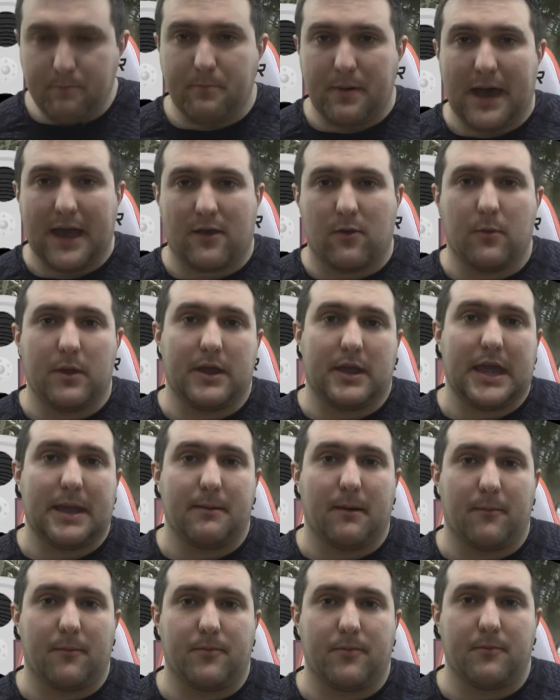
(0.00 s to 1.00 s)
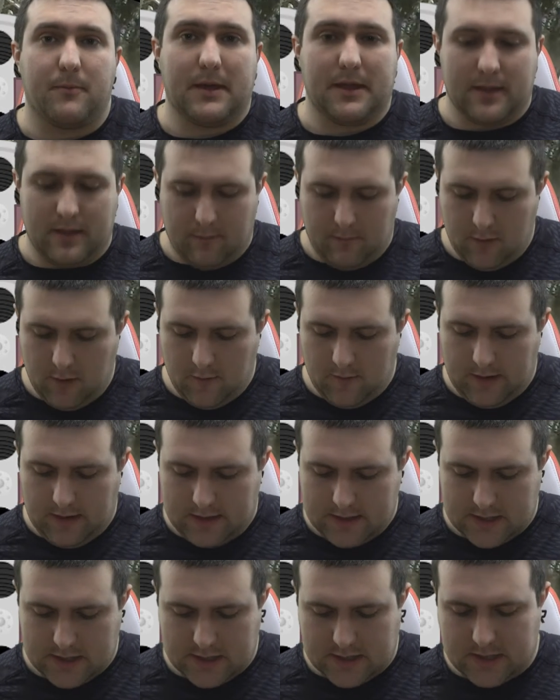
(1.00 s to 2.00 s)
back when we came up with making the movie,
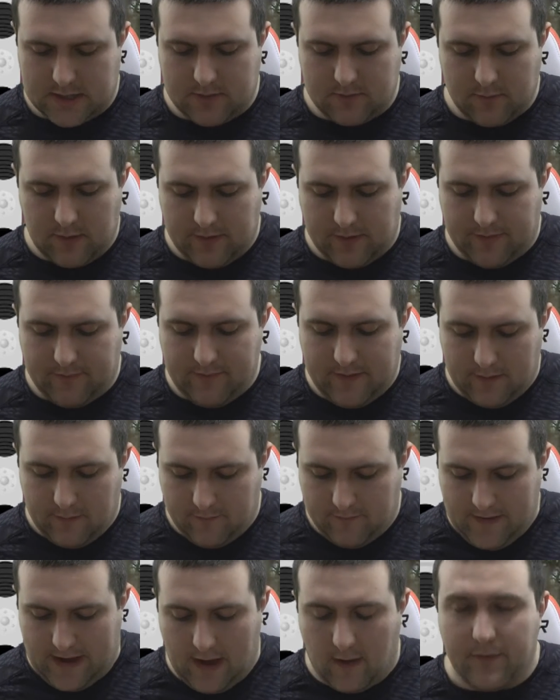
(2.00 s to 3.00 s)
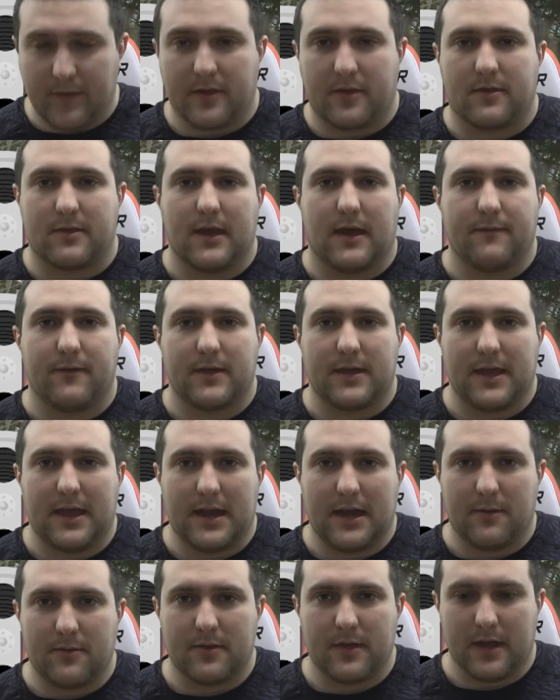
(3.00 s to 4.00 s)
I just went and found this stuff
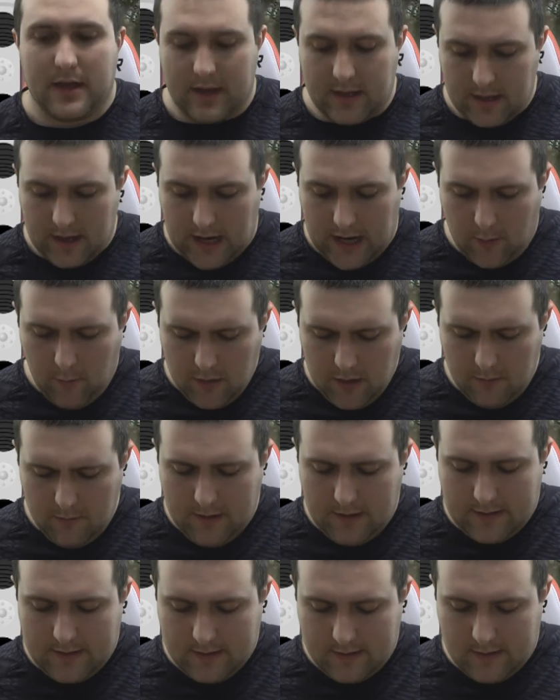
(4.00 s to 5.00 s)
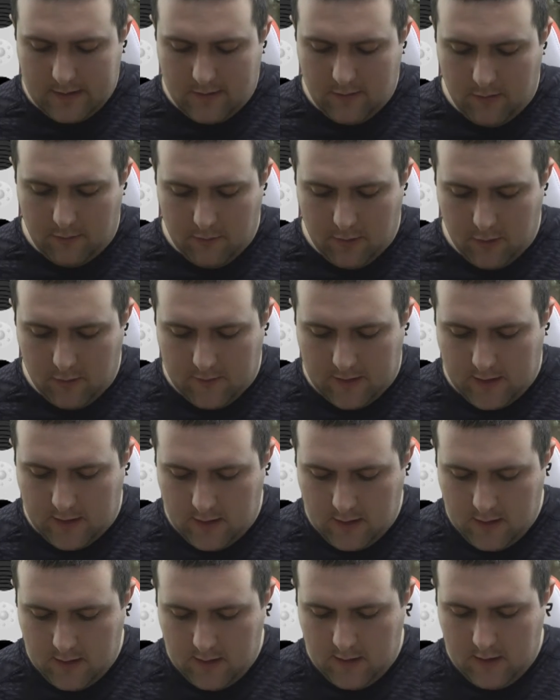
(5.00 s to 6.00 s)
again. I was like, I want to make this into a
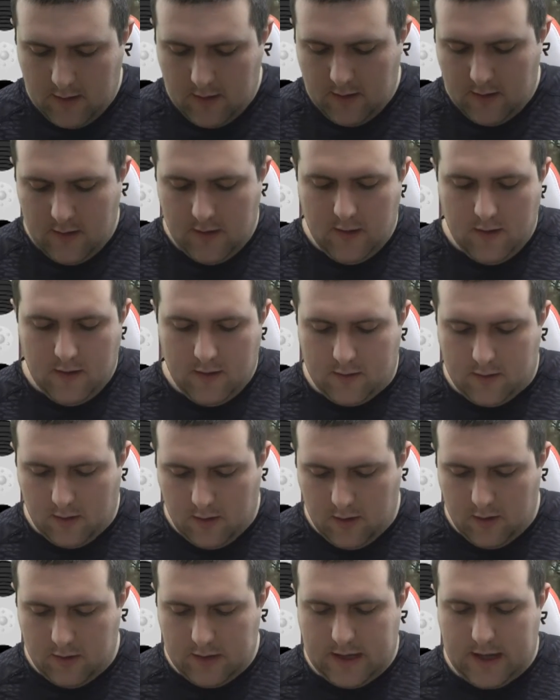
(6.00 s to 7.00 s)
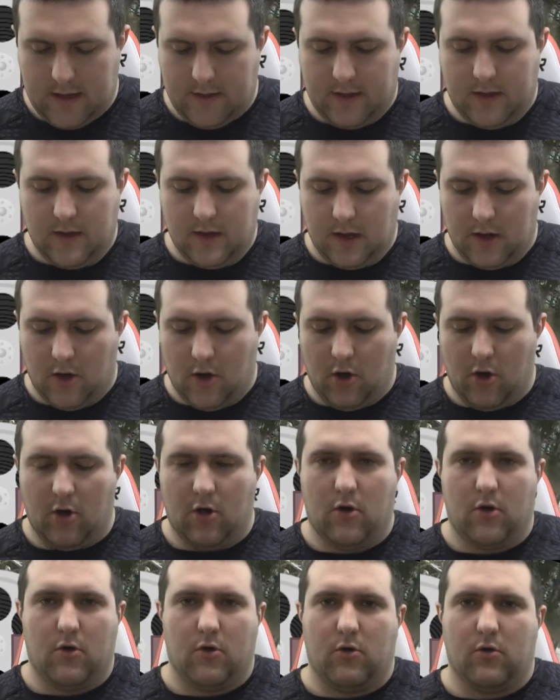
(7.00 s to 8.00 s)
movie. So yeah, you got
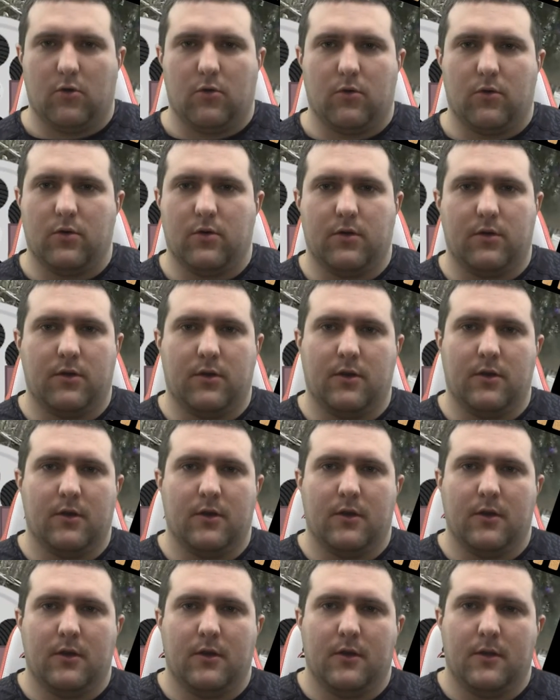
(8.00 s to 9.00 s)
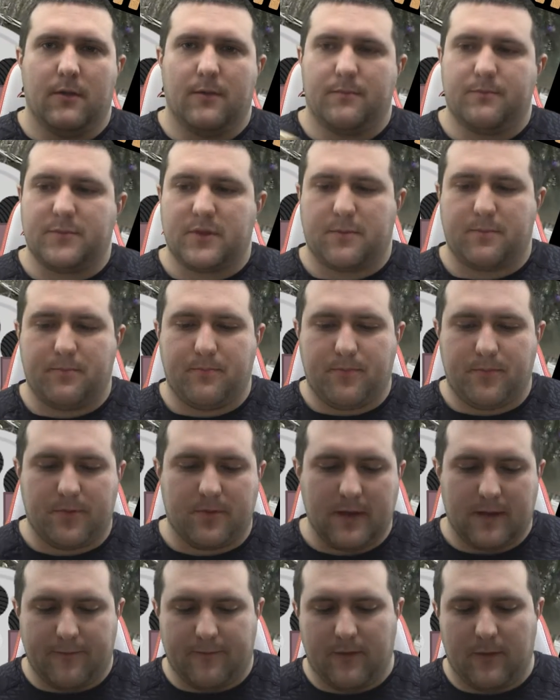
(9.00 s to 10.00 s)
all just
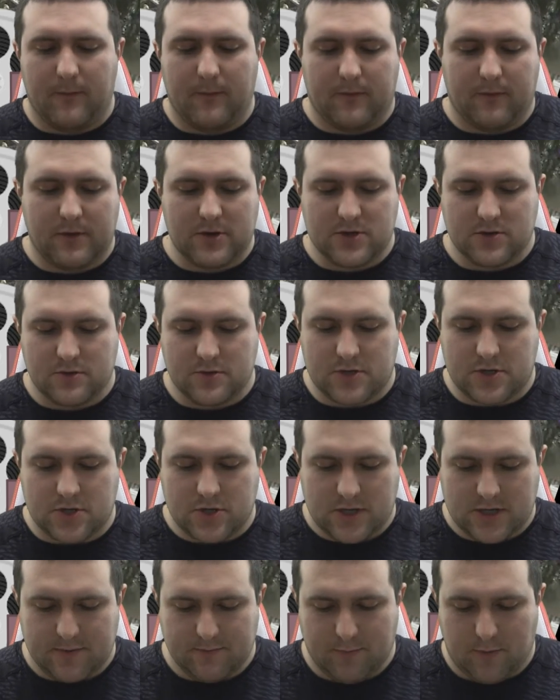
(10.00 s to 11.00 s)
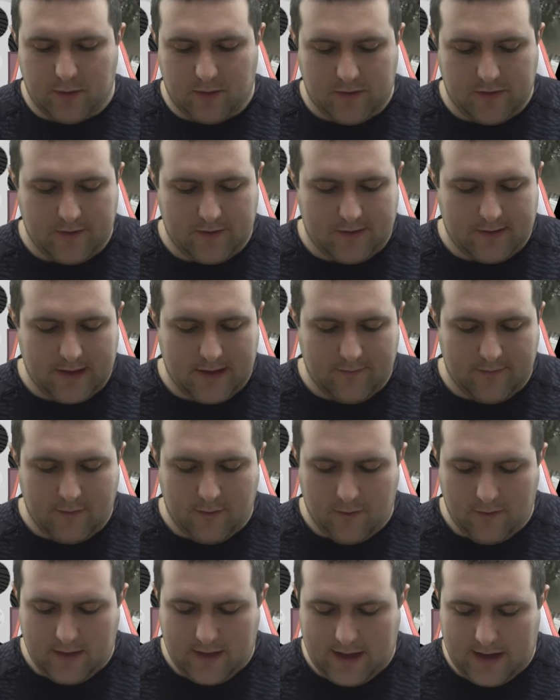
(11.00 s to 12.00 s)
stuff from the original instruction booklets and stuff,
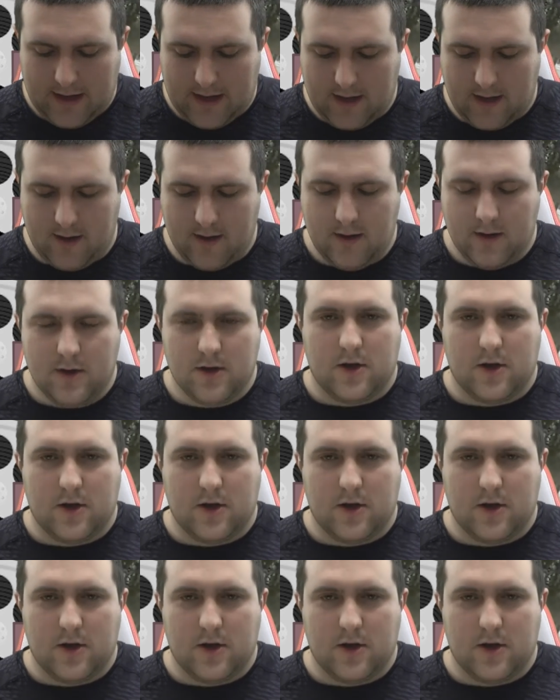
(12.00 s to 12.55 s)
all that.